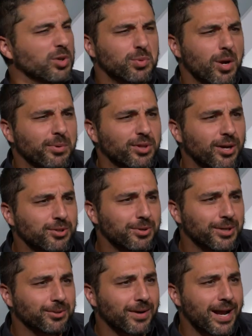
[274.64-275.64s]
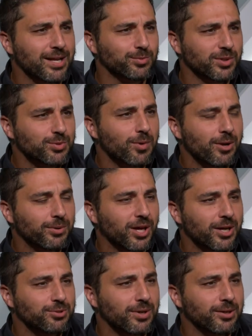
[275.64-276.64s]
what's wrong with Andre de Grasse? What's wrong with
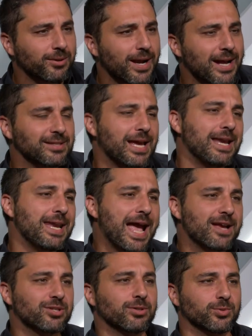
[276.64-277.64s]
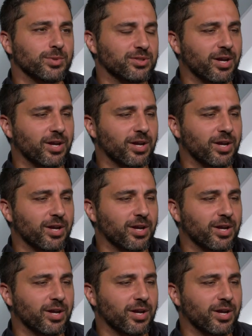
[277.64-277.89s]
Andre de Grasse? At Nationals,